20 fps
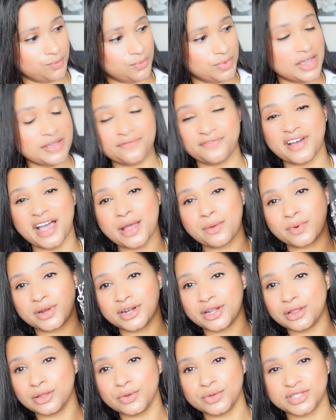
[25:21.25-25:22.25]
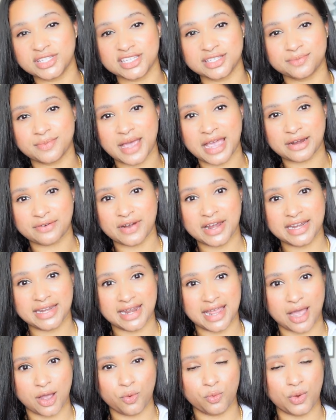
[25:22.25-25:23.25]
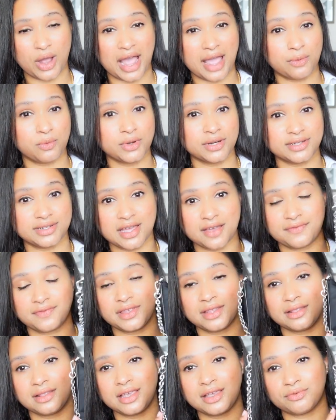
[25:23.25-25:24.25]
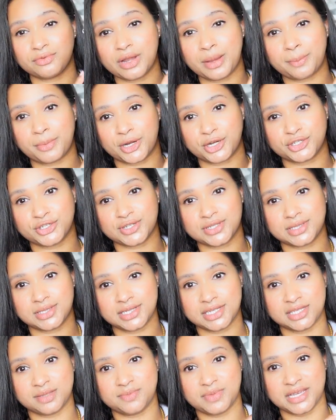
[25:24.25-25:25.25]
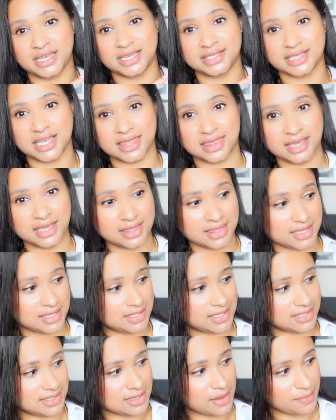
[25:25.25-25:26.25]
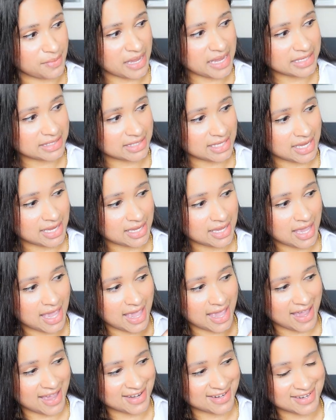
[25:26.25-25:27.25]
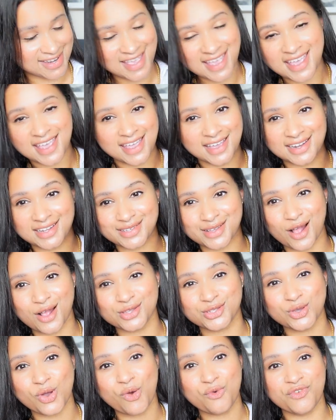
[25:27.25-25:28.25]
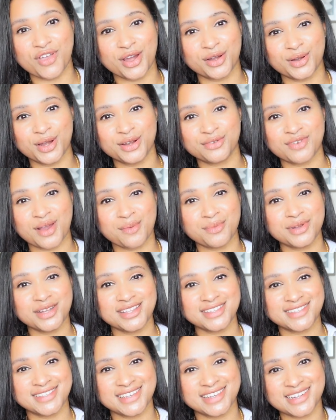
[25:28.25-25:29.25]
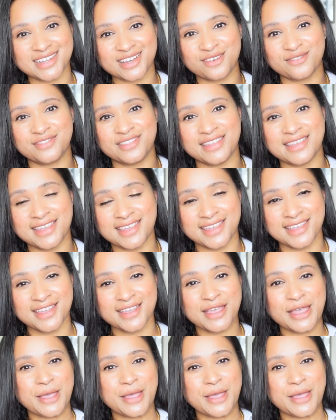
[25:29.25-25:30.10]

If I were to lose this bag right now, I would definitely repurchase this, because I think this is amazing, and it is also very reminiscent of the